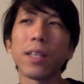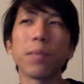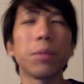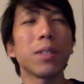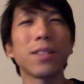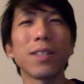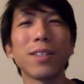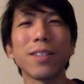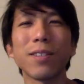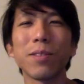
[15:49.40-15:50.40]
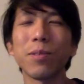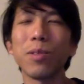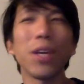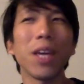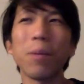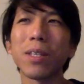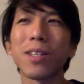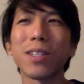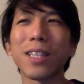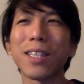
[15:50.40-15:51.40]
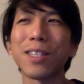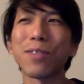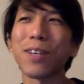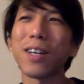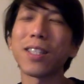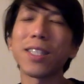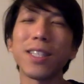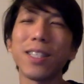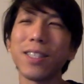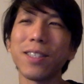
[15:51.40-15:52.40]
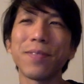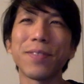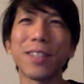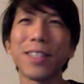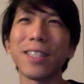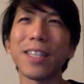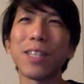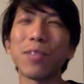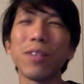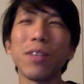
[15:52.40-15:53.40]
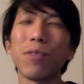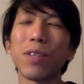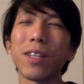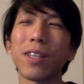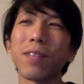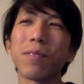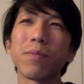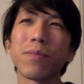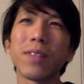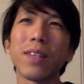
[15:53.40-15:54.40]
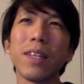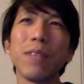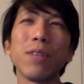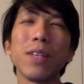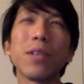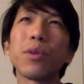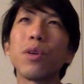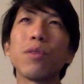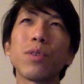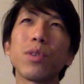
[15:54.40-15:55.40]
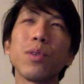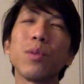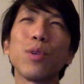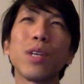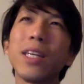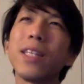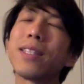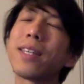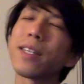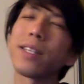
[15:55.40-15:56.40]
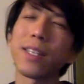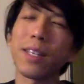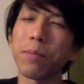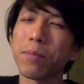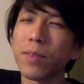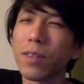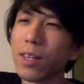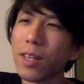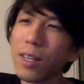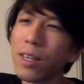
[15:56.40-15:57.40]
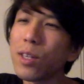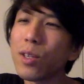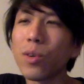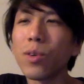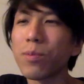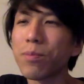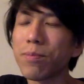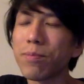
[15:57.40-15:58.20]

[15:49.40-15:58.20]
But Yukim is not satisfied. She decides to leave one day. Leave a little note for Dobuki telling him, you know,